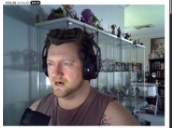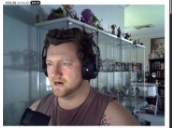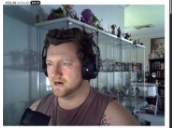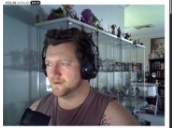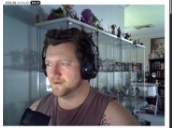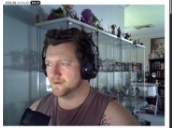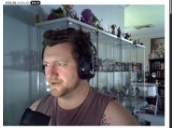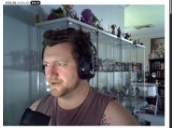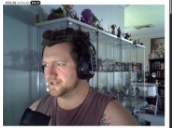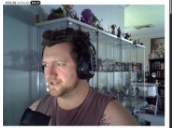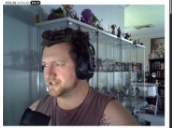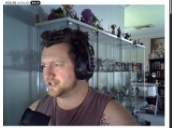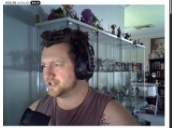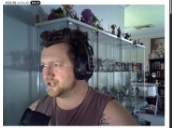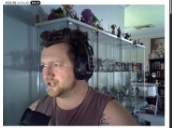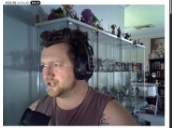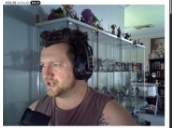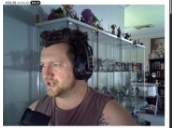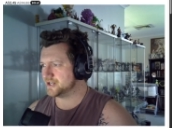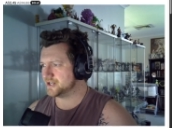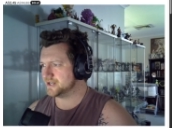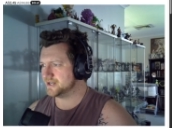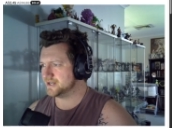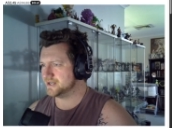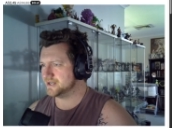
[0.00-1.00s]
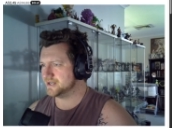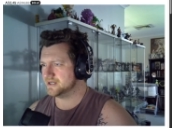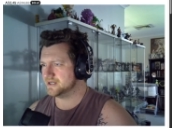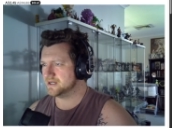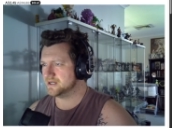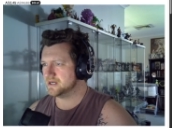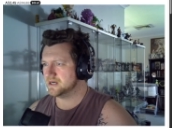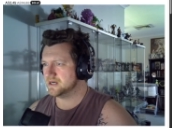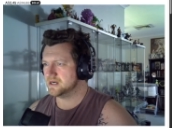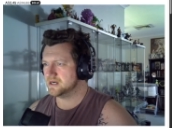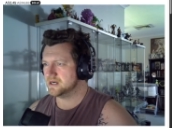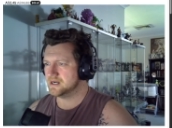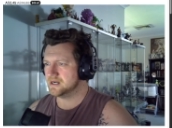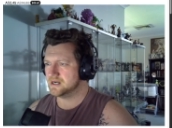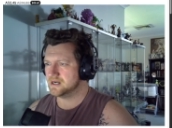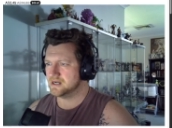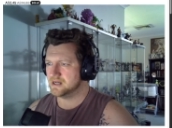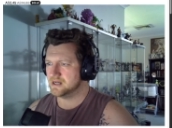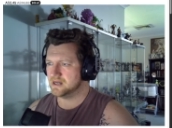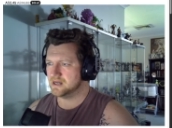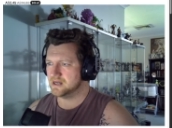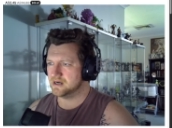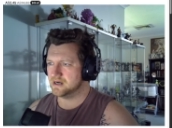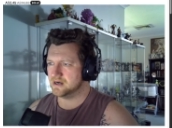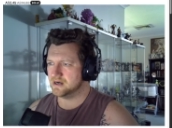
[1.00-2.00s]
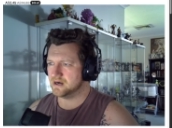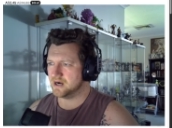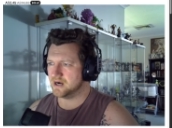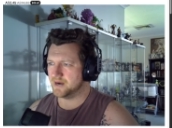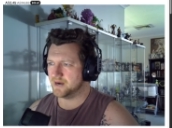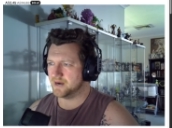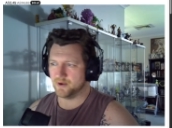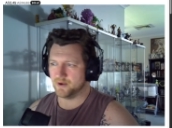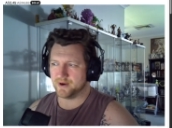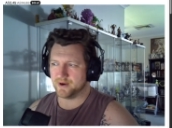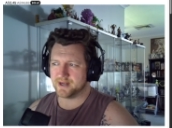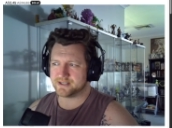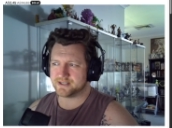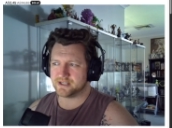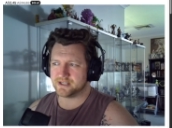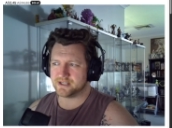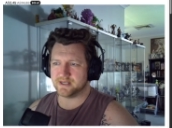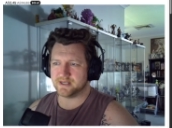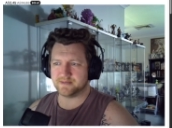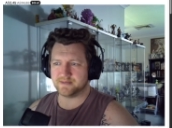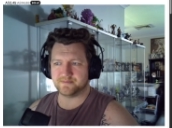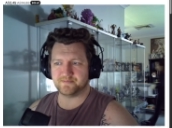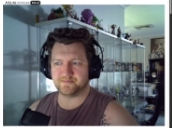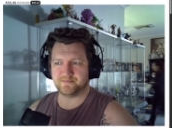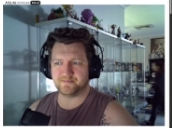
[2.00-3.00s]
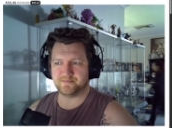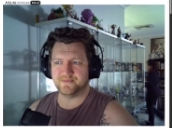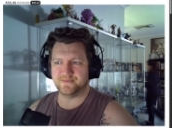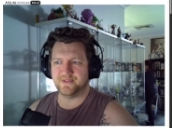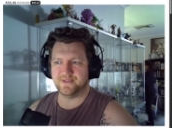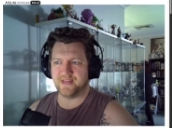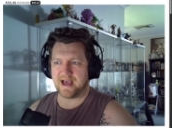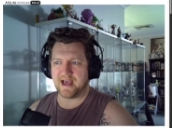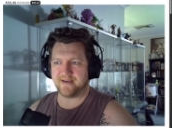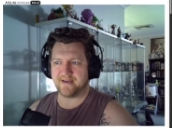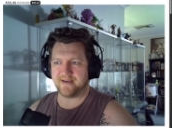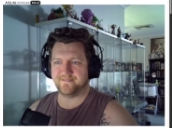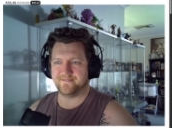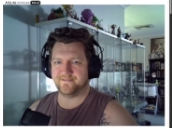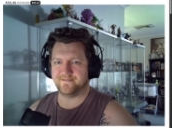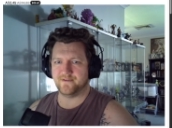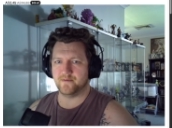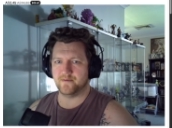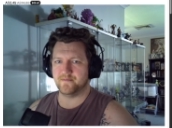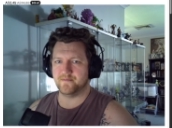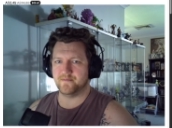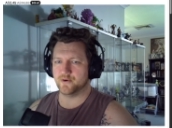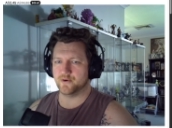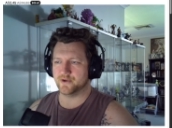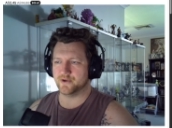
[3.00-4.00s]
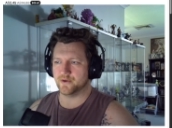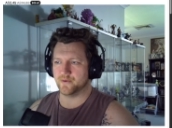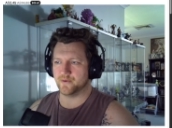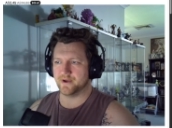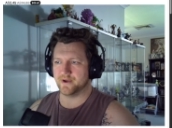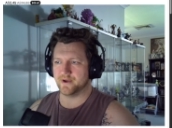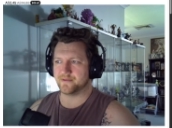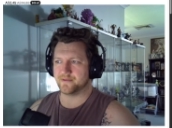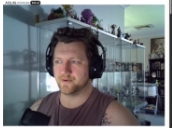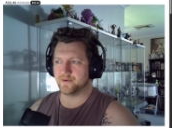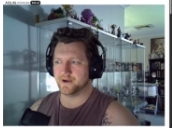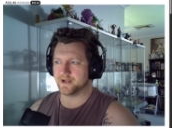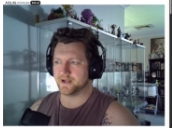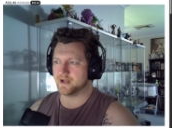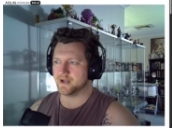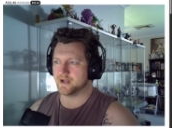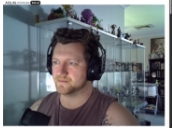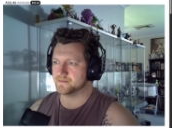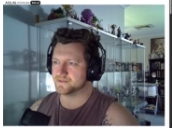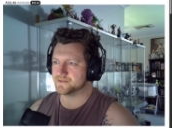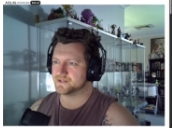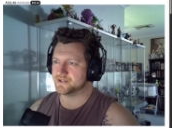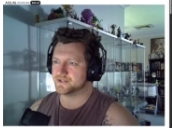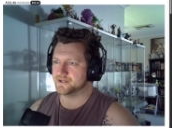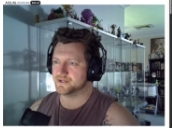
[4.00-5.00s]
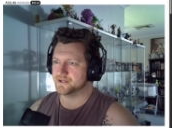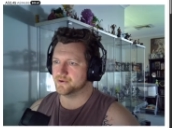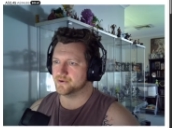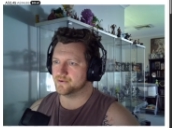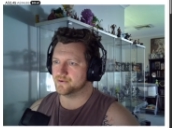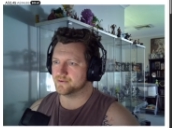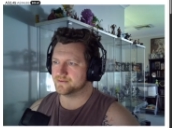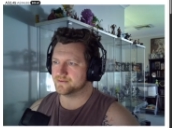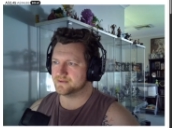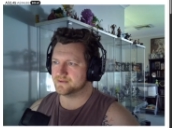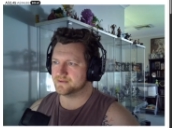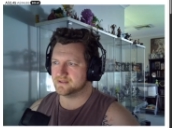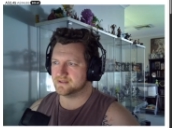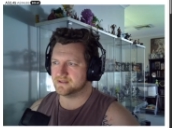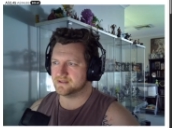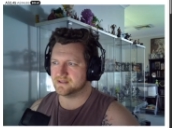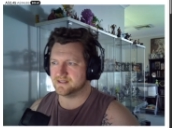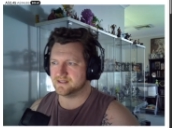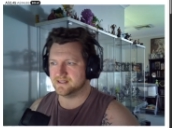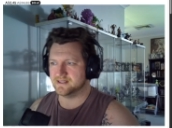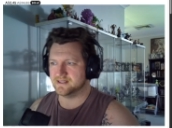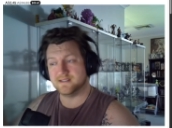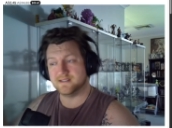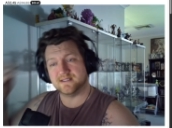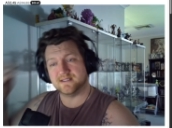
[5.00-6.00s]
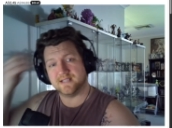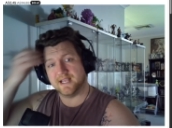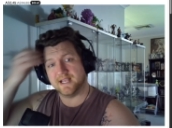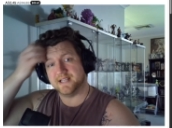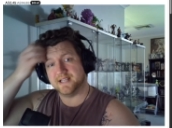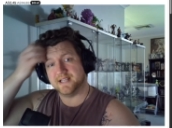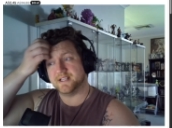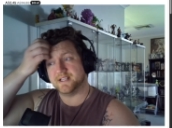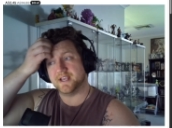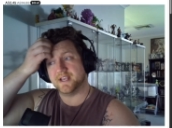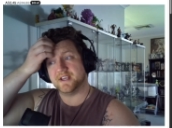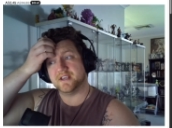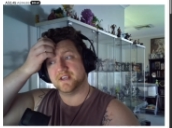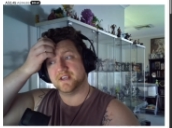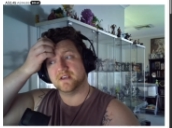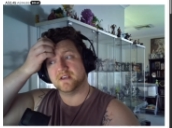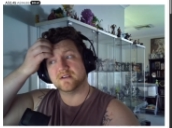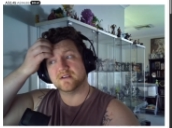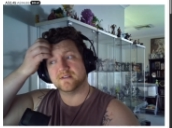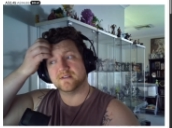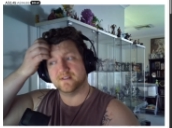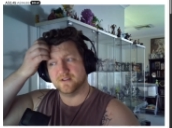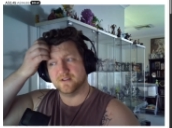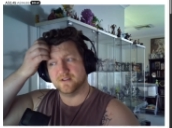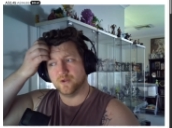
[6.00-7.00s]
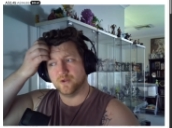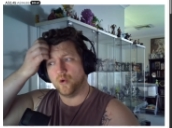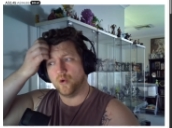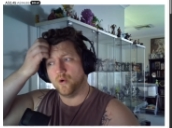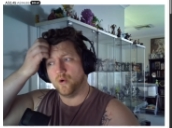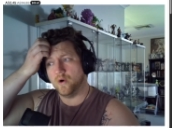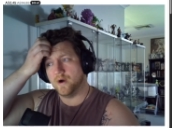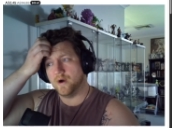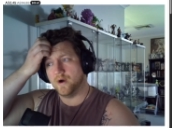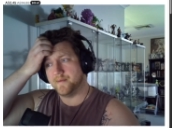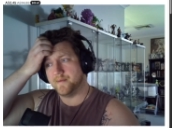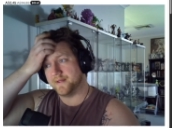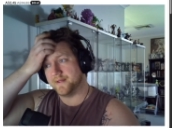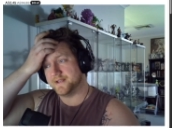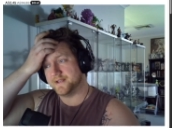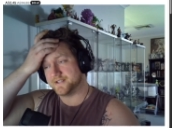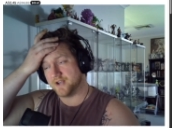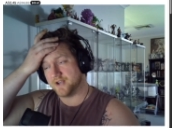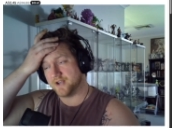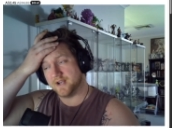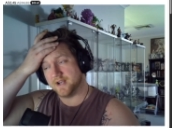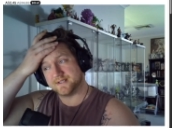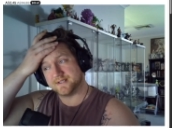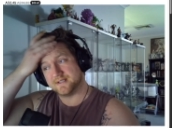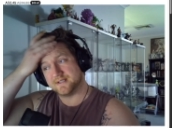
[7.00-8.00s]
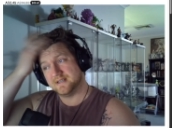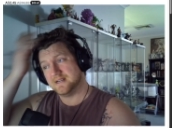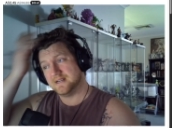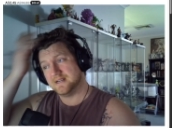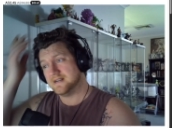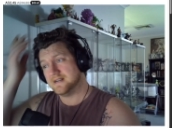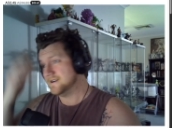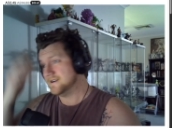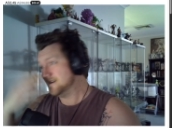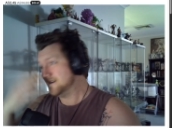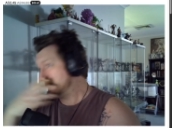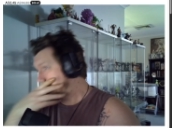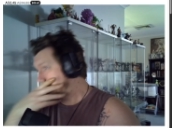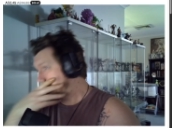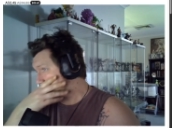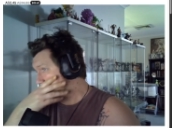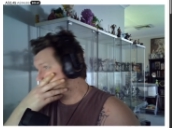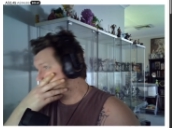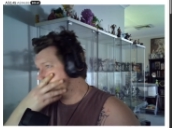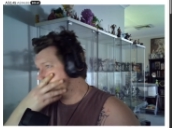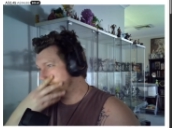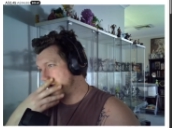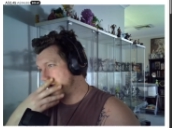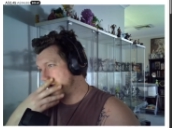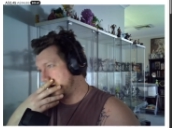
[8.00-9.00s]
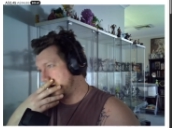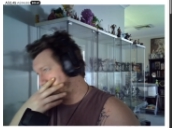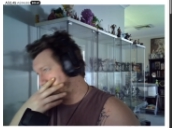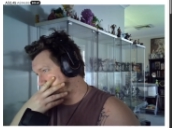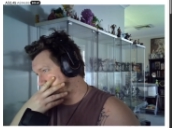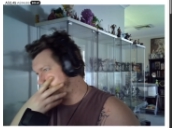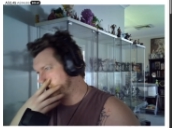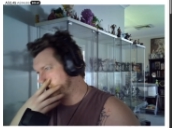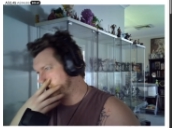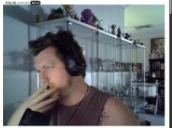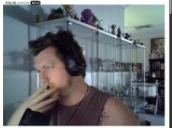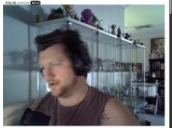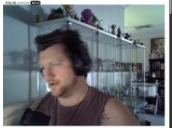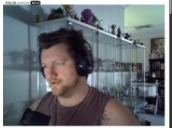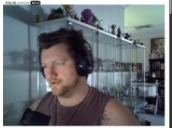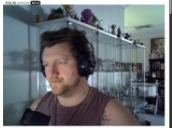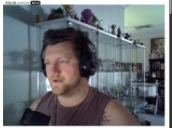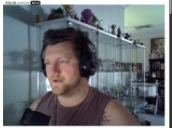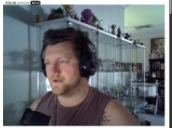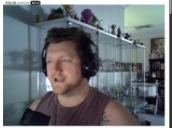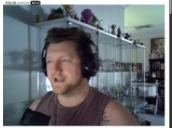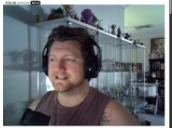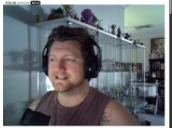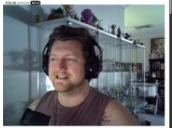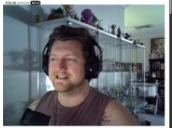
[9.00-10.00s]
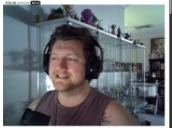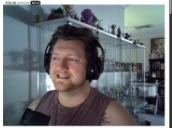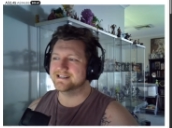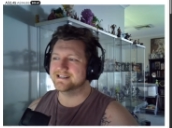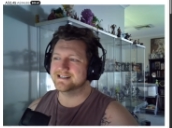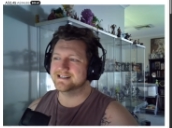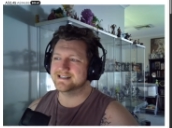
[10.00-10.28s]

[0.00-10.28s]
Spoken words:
which I'm not actually that familiar with when it comes to D&D lore about these guys. I'm assuming